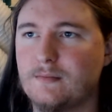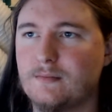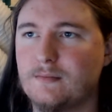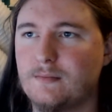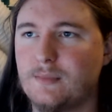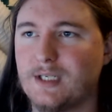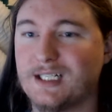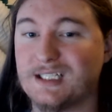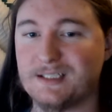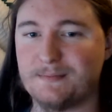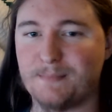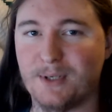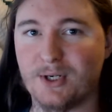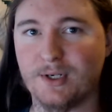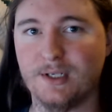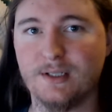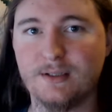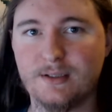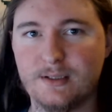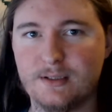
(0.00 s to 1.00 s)

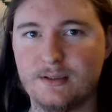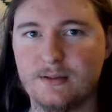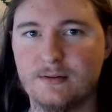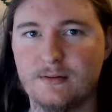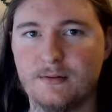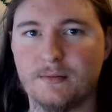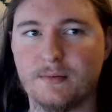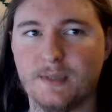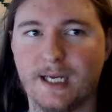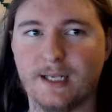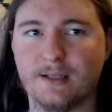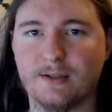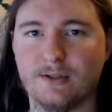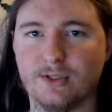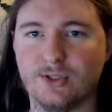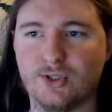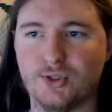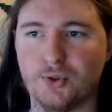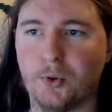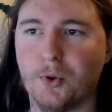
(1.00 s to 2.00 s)
experience. Like, the
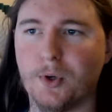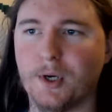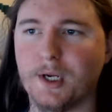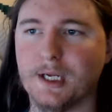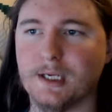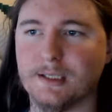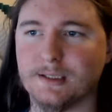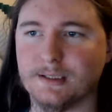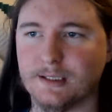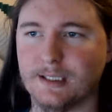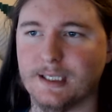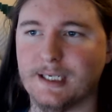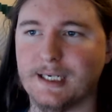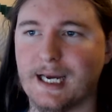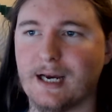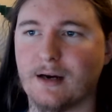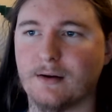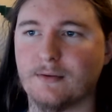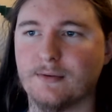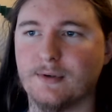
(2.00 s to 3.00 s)
story is laid
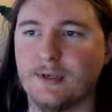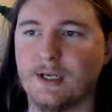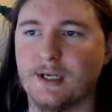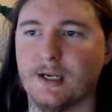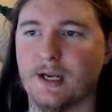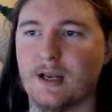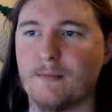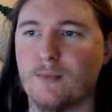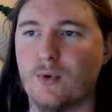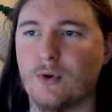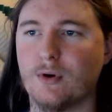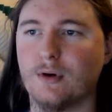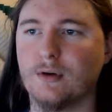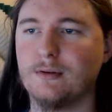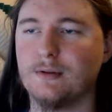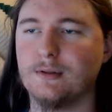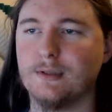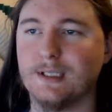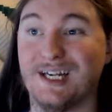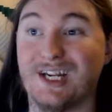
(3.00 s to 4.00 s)
out in a more
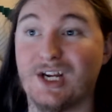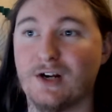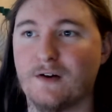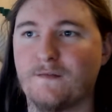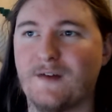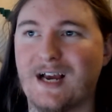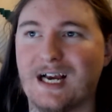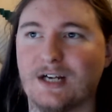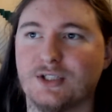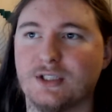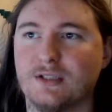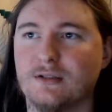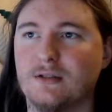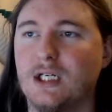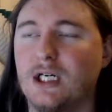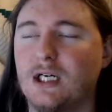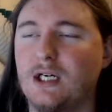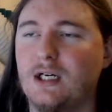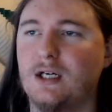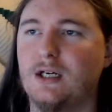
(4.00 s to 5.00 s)
linear fashion.
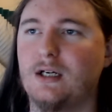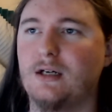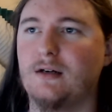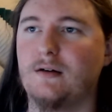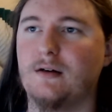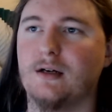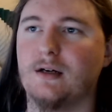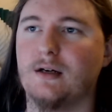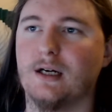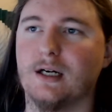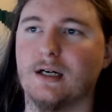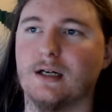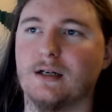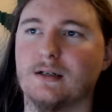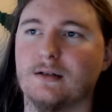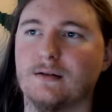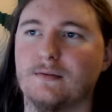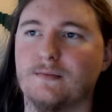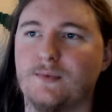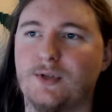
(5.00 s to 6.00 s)

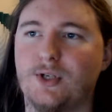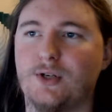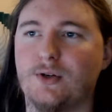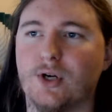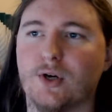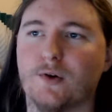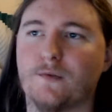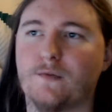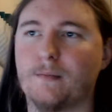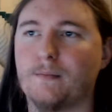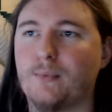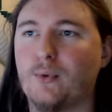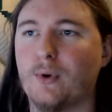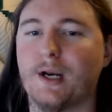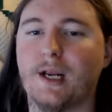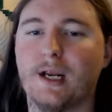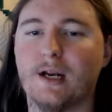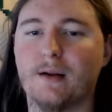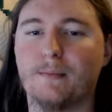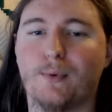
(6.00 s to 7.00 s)
You go from point
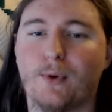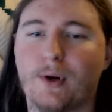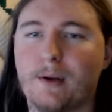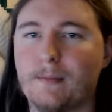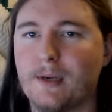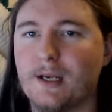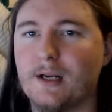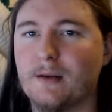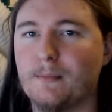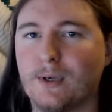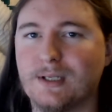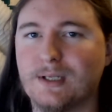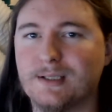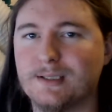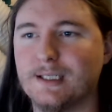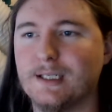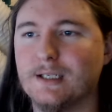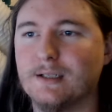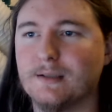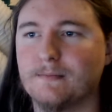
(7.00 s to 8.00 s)
A to point B to point
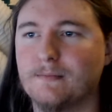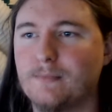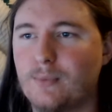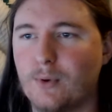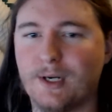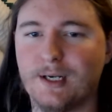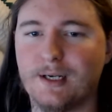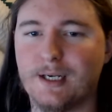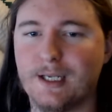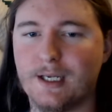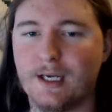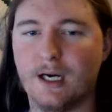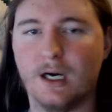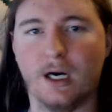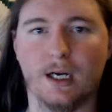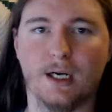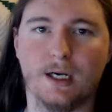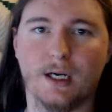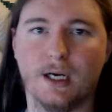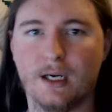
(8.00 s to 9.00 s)
C to point D,
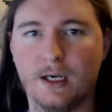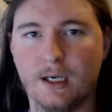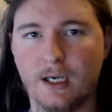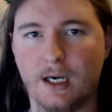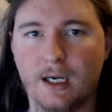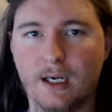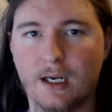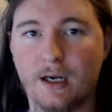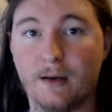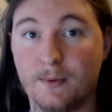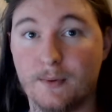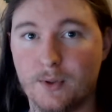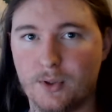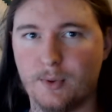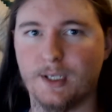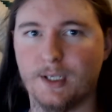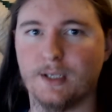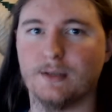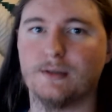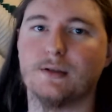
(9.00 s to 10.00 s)
on and on and on, up all the
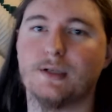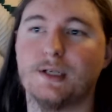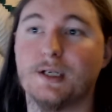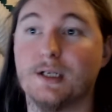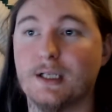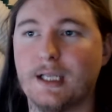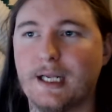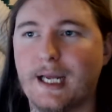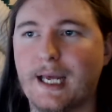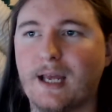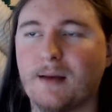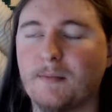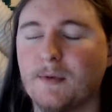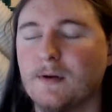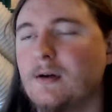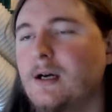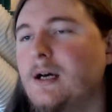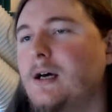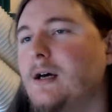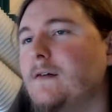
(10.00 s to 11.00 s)
way into the end of the game.
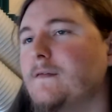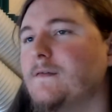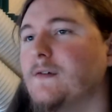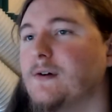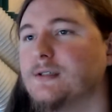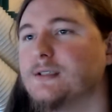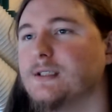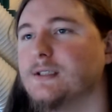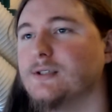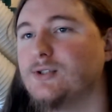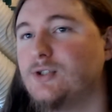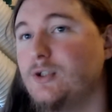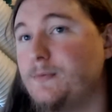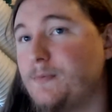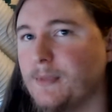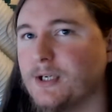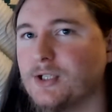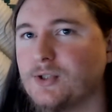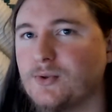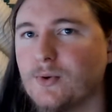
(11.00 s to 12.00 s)
Versus Super
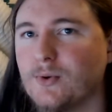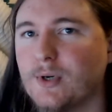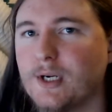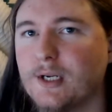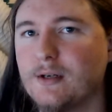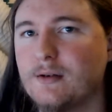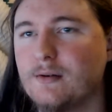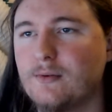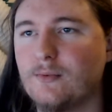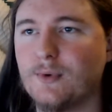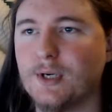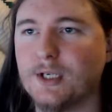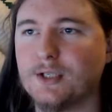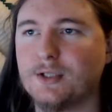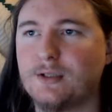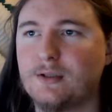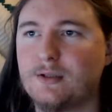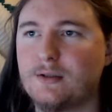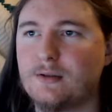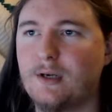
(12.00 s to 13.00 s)
Metroid,
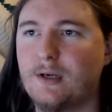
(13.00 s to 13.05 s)
which